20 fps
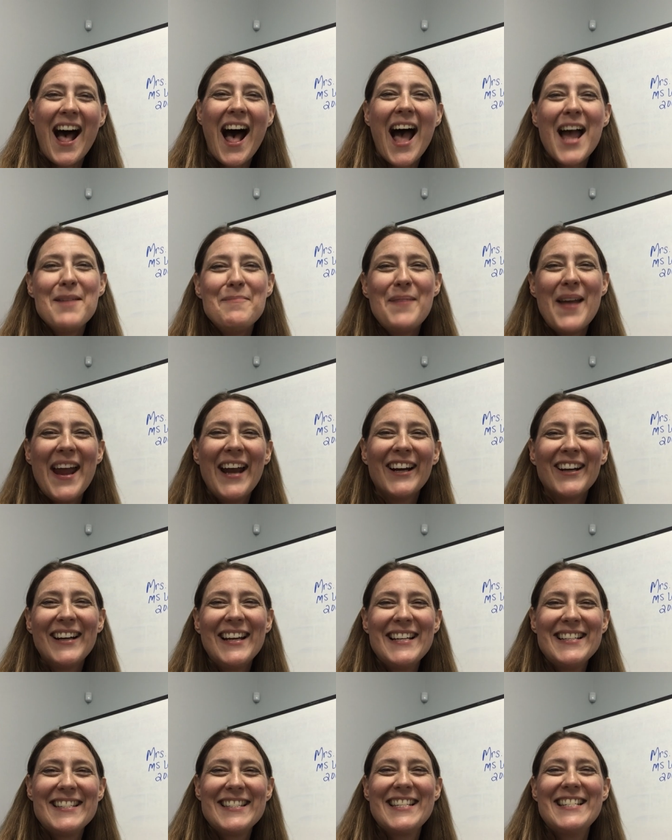Hi
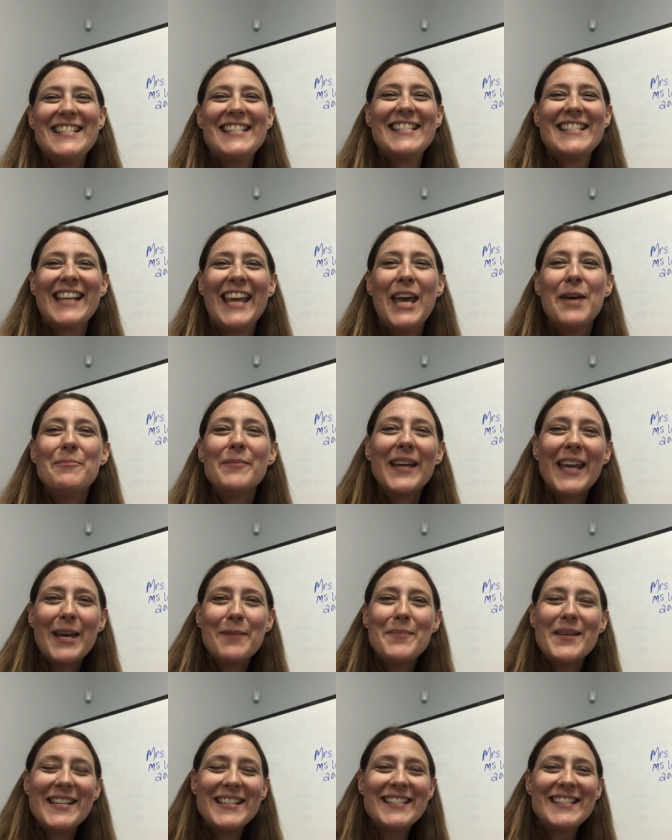parents, this is Kim
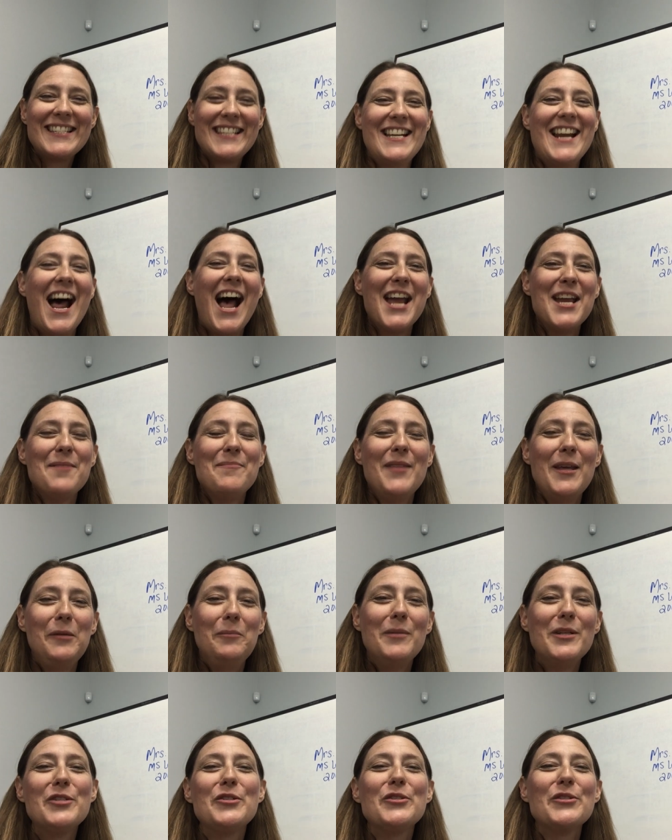Gibbons and I am the
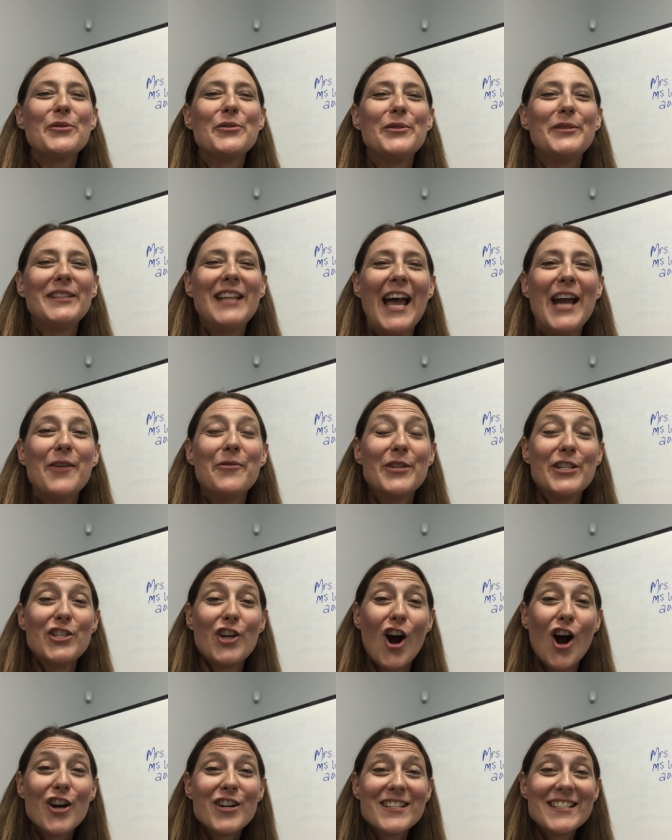middle school language
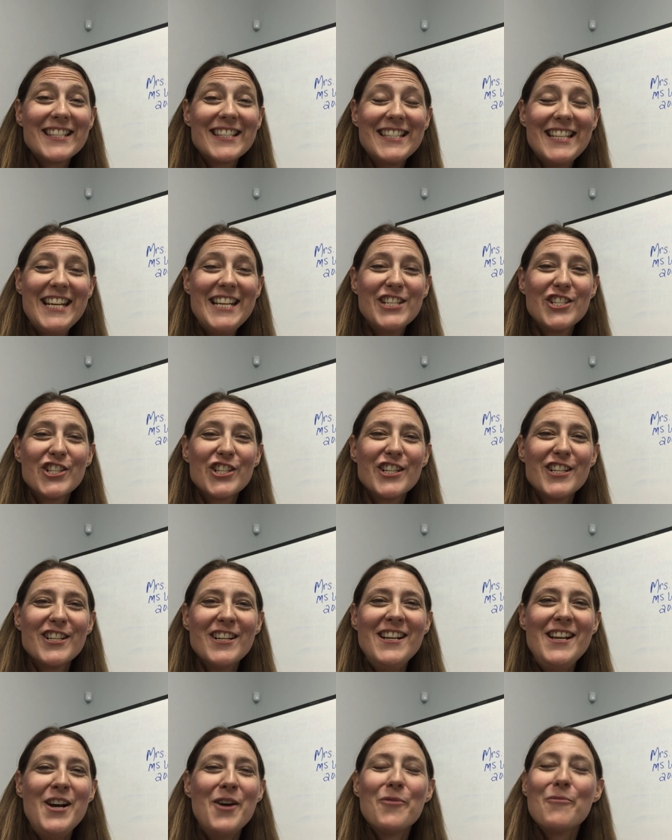arts
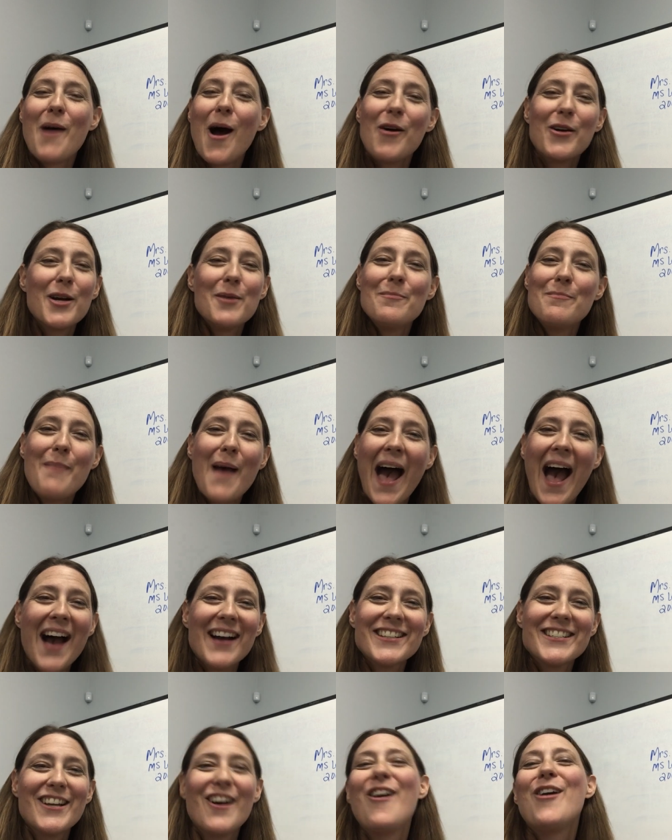teacher. Welcome
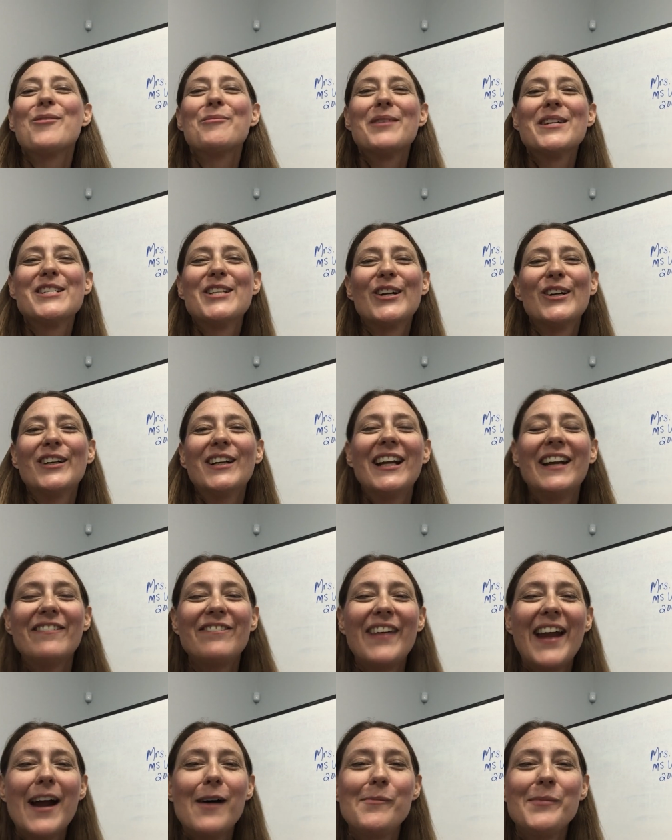back to all returning
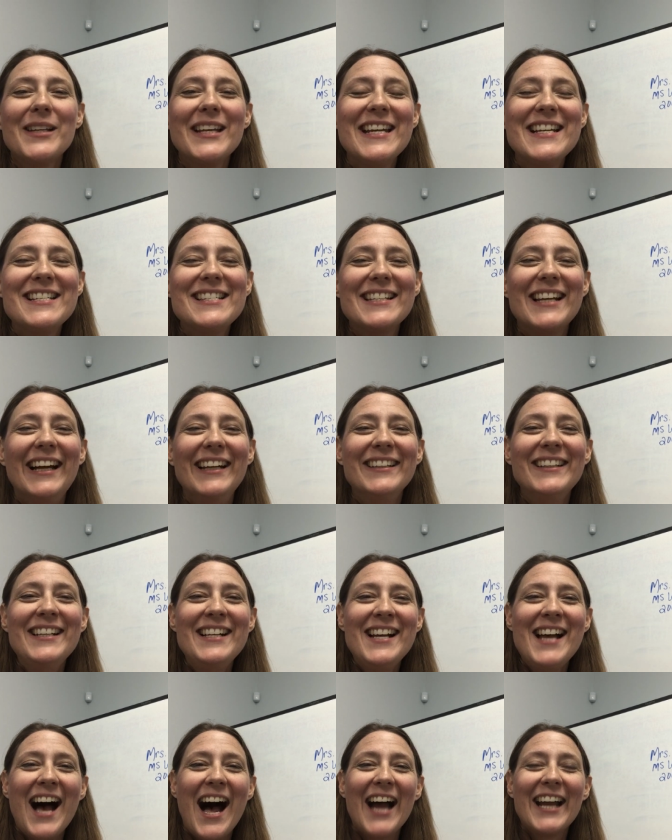families, and
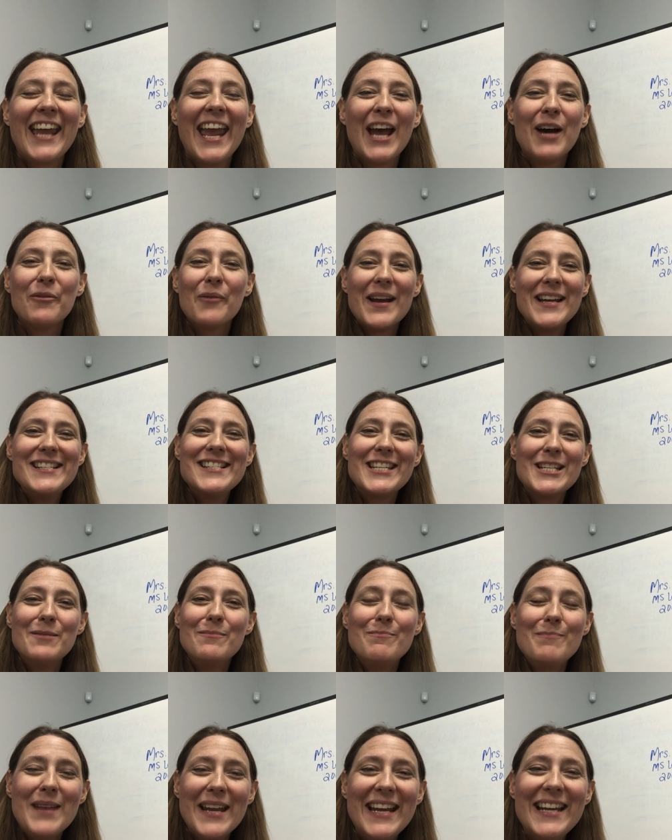I can't wait to
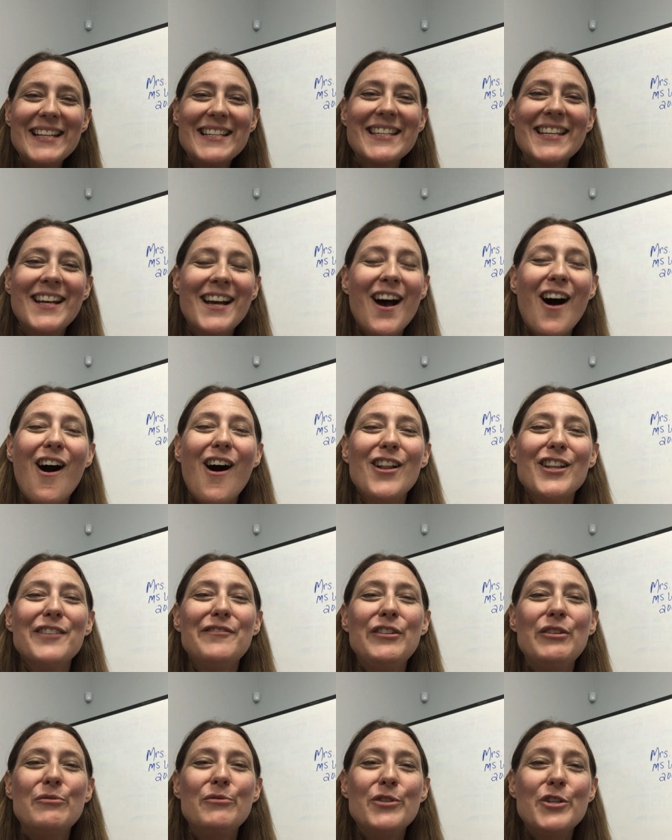meet all
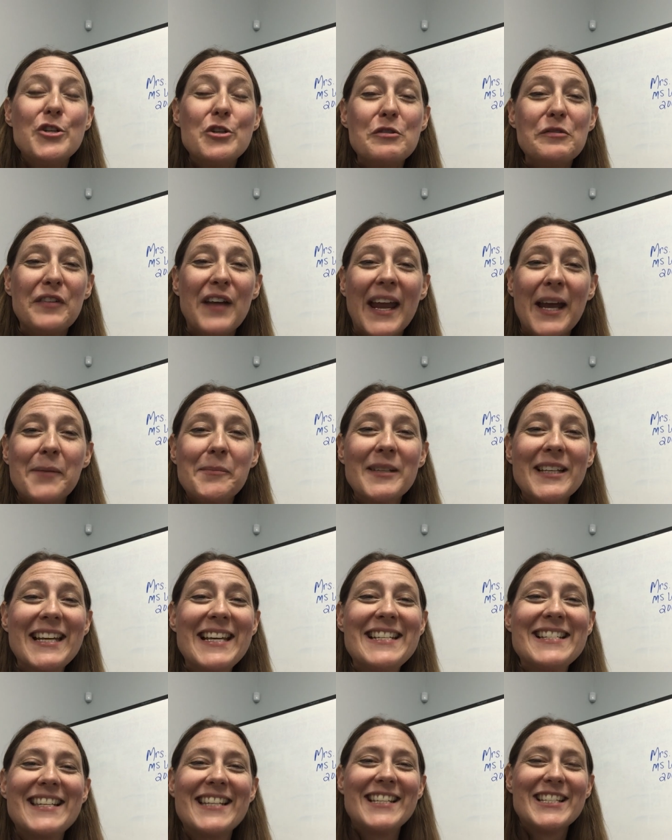of you new
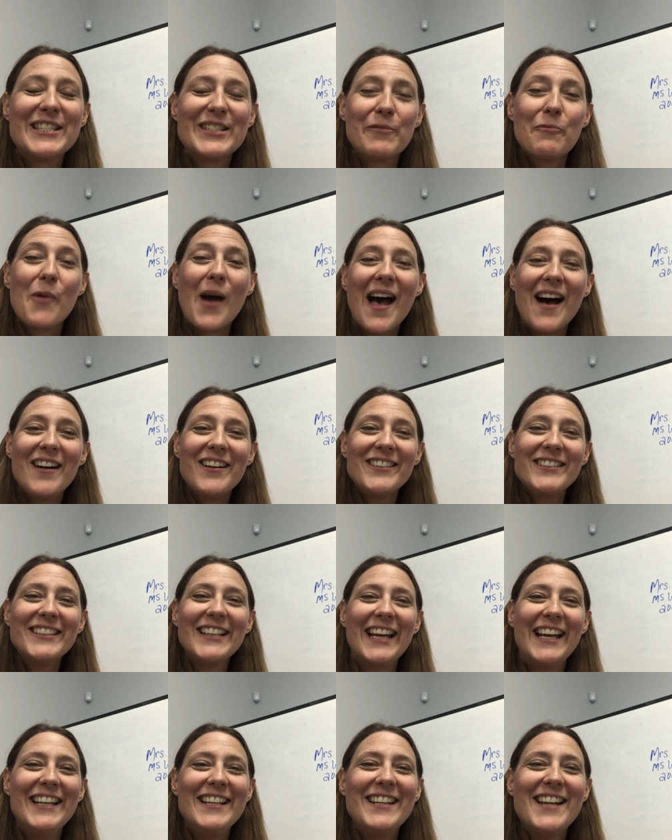families as well,
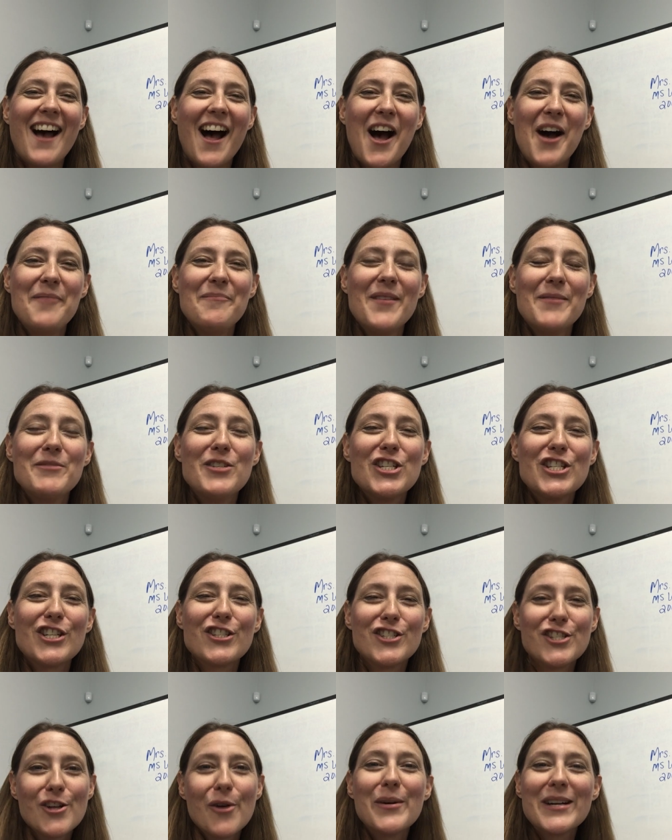and I'm
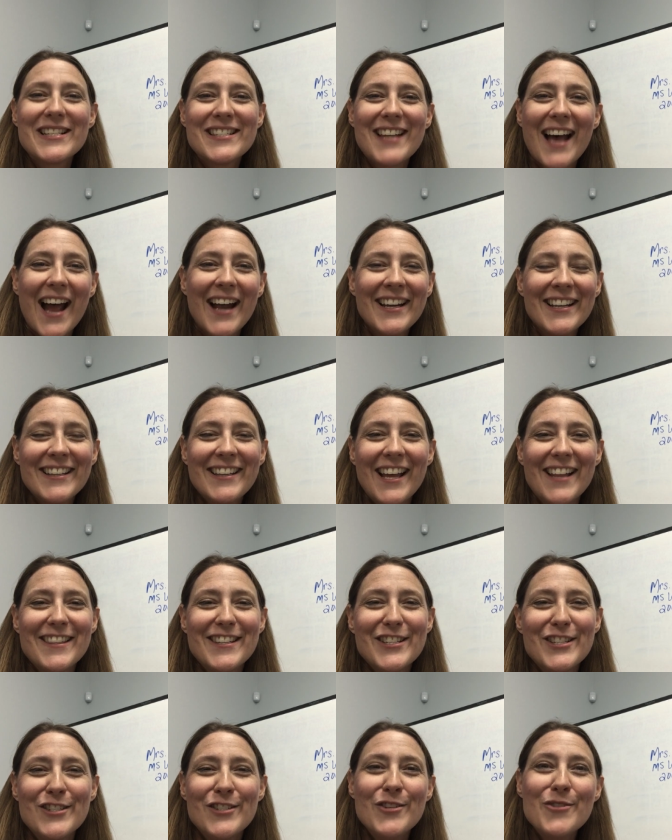just so excited that
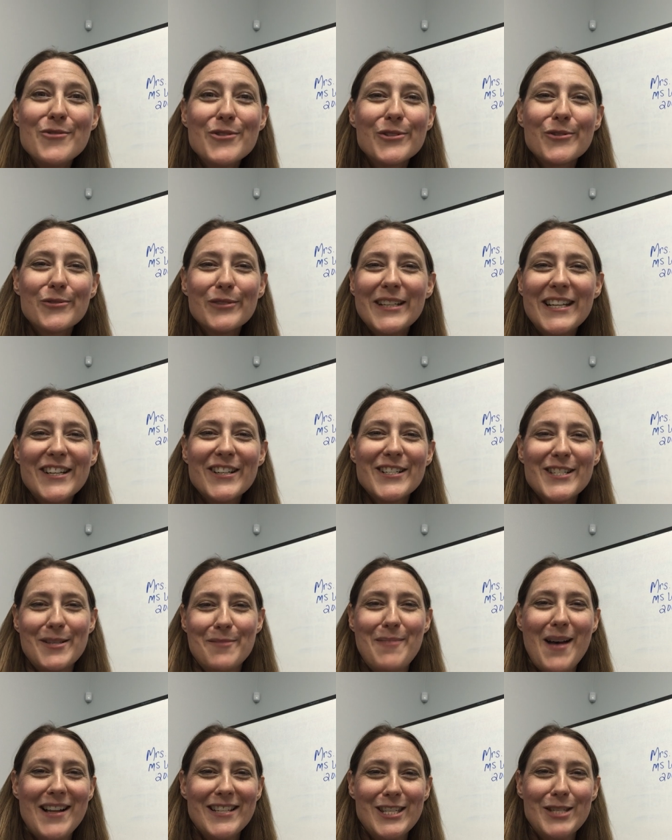this new school year is
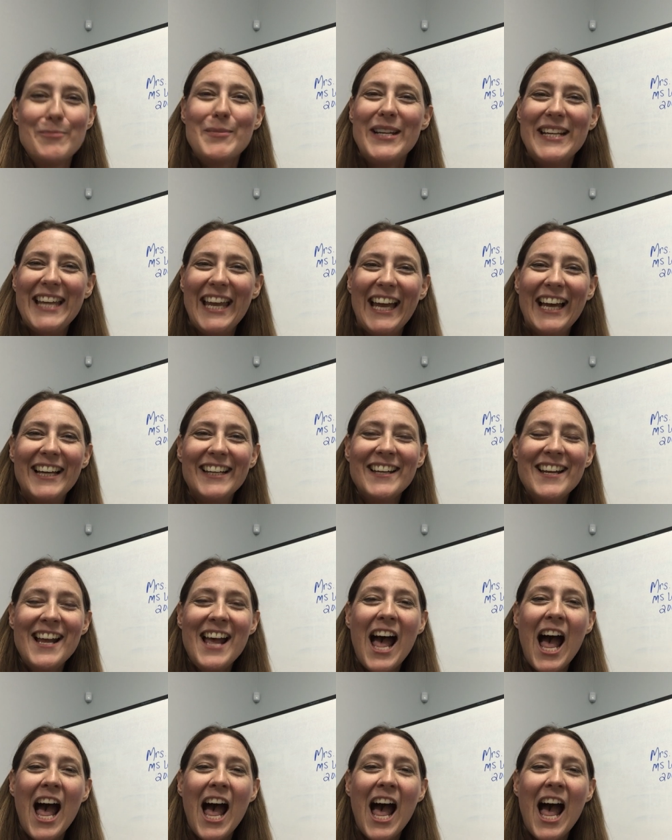about to begin.